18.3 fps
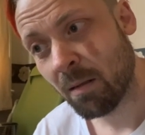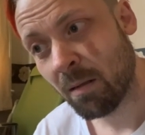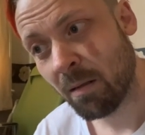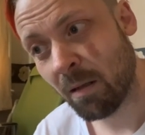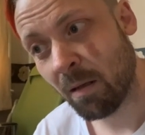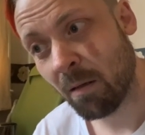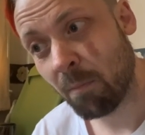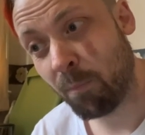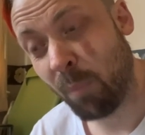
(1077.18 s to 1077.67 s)

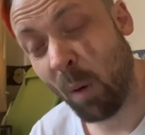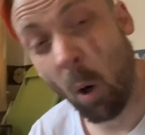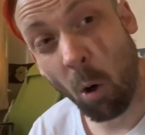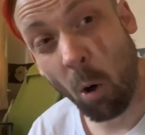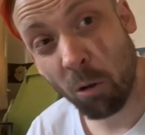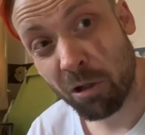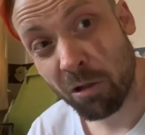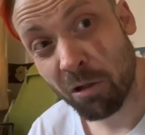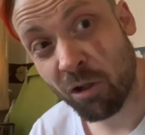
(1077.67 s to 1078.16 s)
you know,
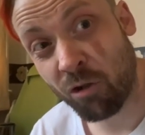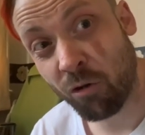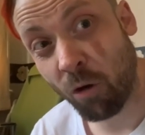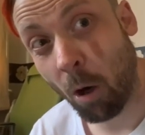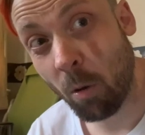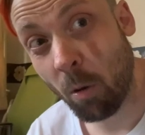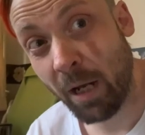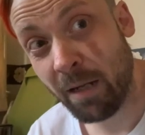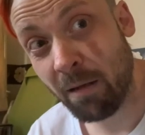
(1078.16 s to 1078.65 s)
bored,
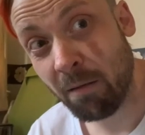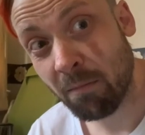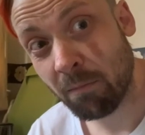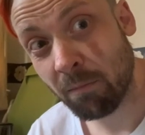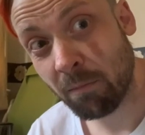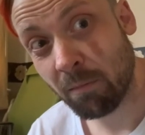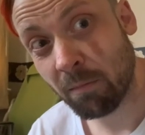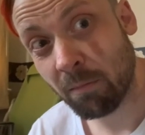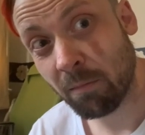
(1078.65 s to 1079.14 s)
trolling,
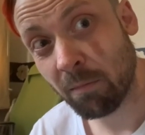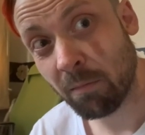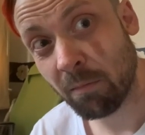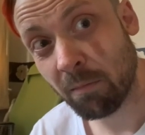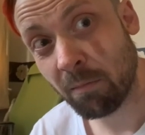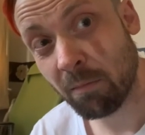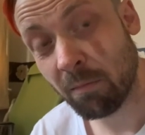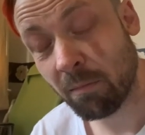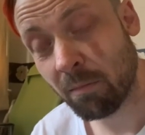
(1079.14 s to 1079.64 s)

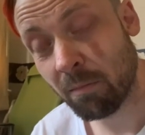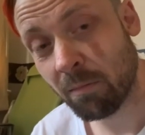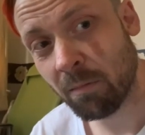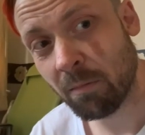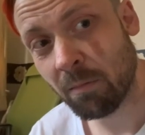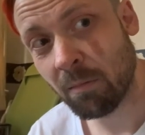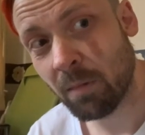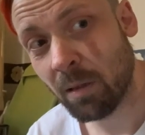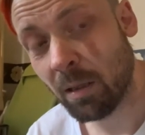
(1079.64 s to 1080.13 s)

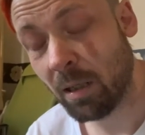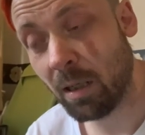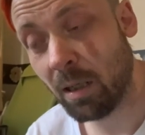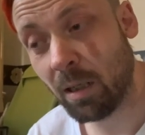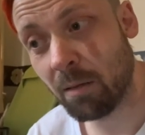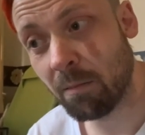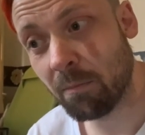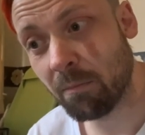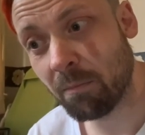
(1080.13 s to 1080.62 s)

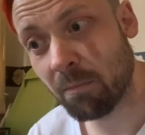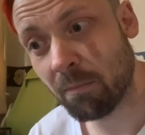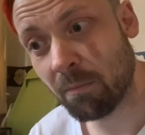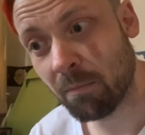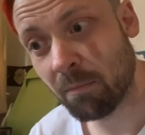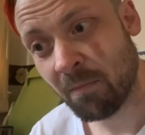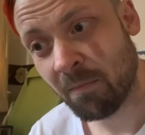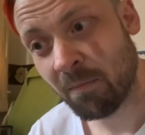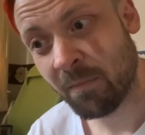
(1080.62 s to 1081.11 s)
um,
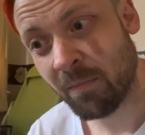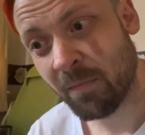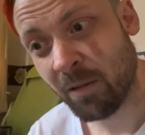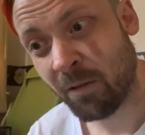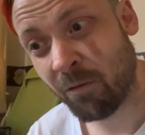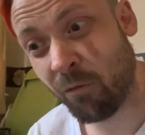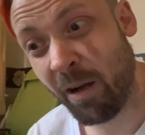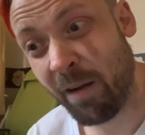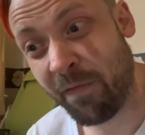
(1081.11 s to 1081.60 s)

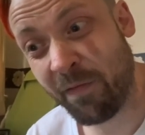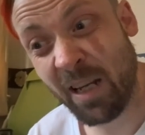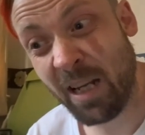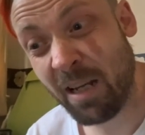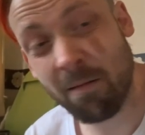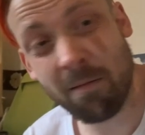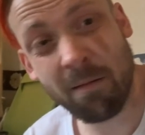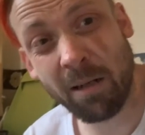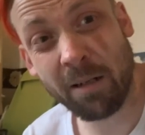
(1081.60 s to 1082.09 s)

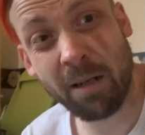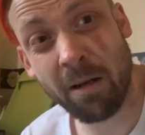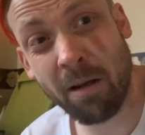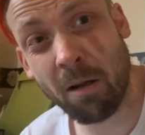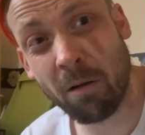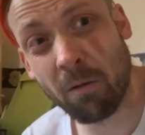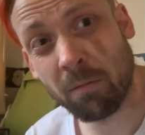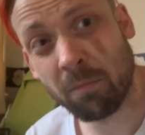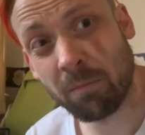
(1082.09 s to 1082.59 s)
grifting, I don't
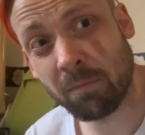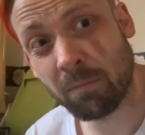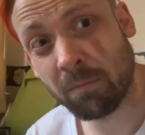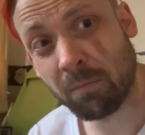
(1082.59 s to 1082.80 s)
know.